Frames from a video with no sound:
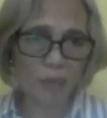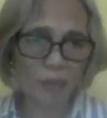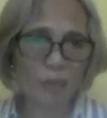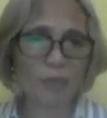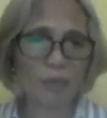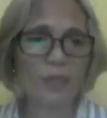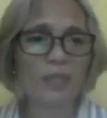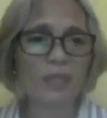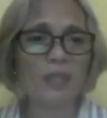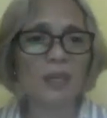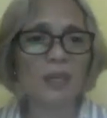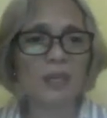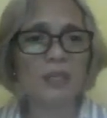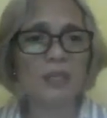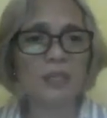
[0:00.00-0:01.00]
So that
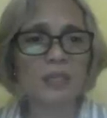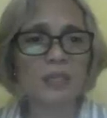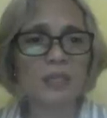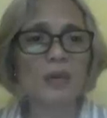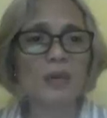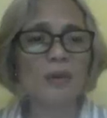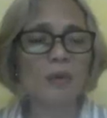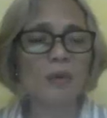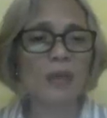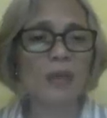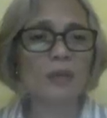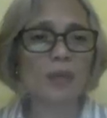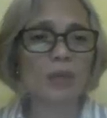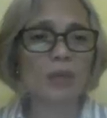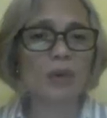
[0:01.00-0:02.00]
is what
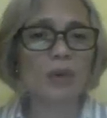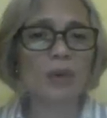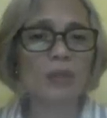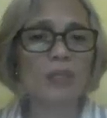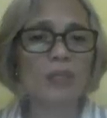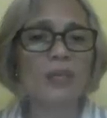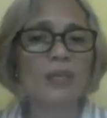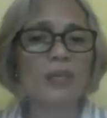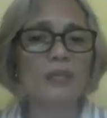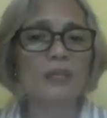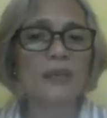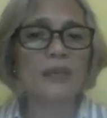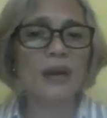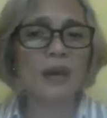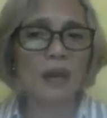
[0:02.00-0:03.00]
we call
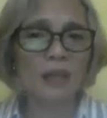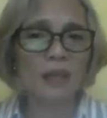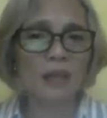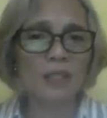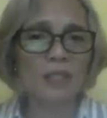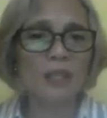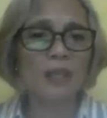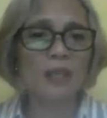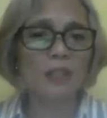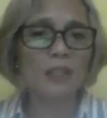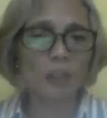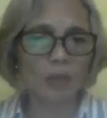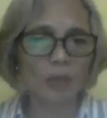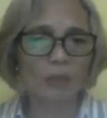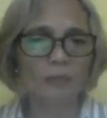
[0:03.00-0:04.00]
the Hess
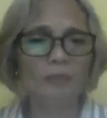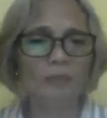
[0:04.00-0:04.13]
Law.